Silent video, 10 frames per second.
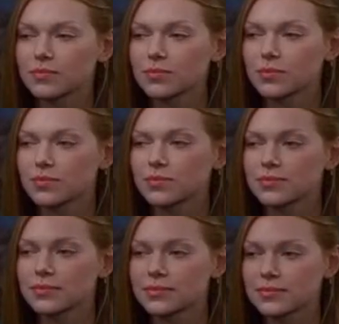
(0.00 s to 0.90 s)

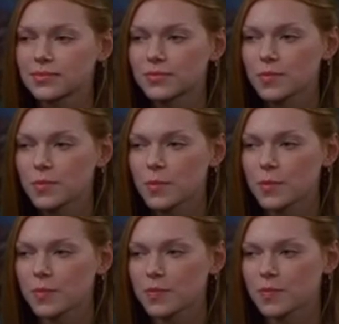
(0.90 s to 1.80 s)

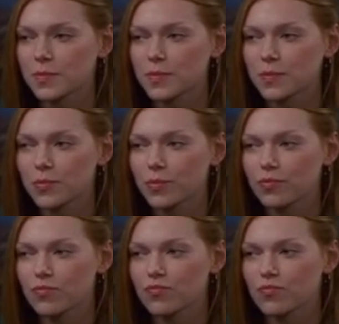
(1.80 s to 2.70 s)

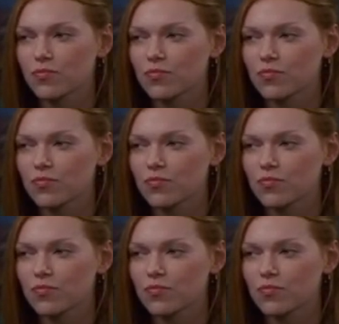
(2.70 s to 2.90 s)
(silent)